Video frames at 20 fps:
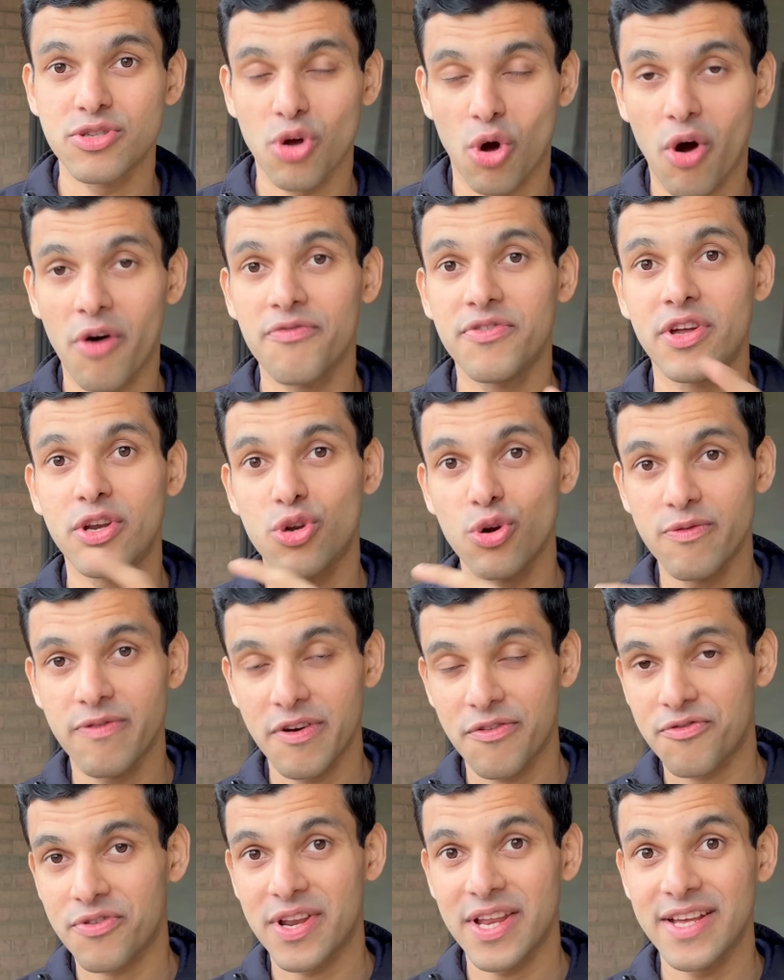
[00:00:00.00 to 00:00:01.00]
of the
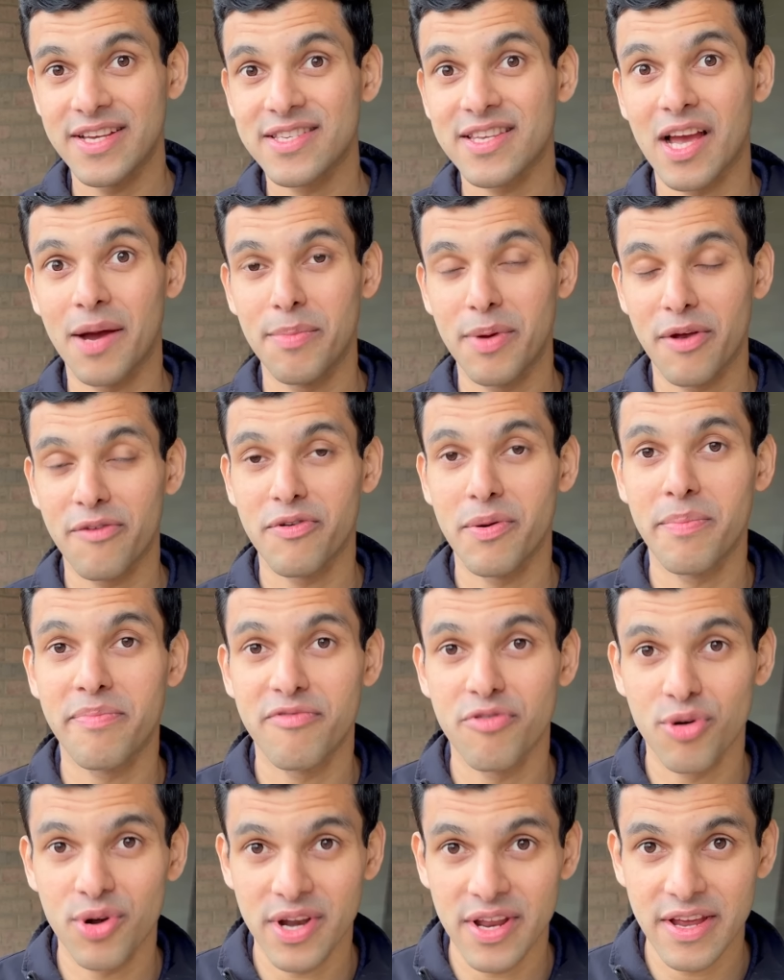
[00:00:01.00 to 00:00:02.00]
250 is coming from
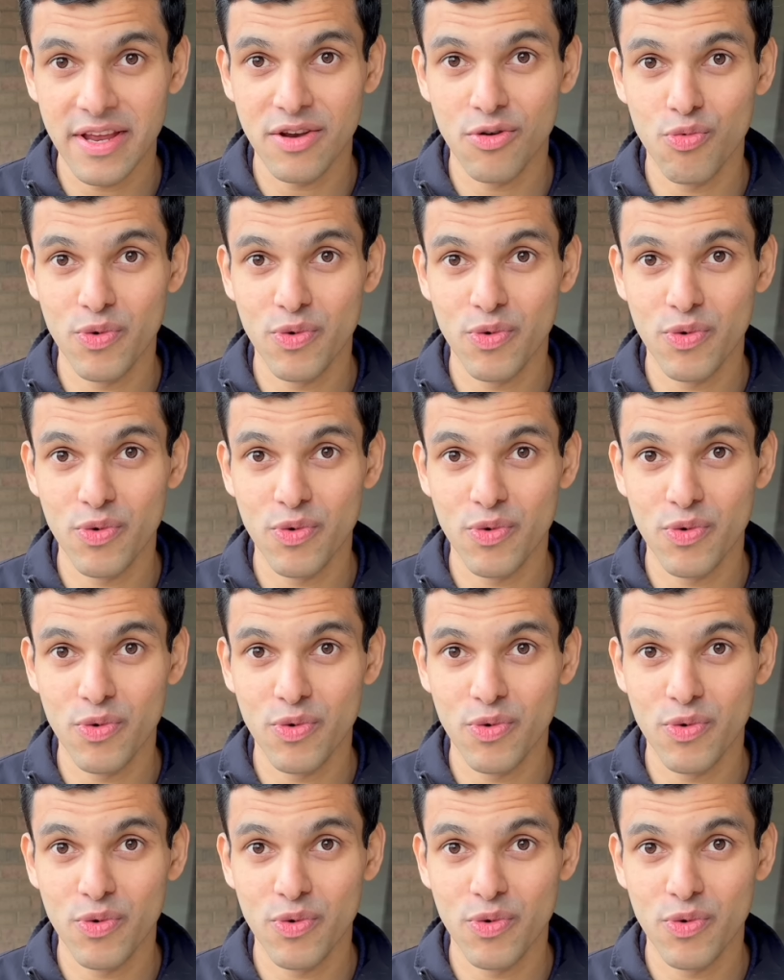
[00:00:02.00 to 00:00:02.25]
protein,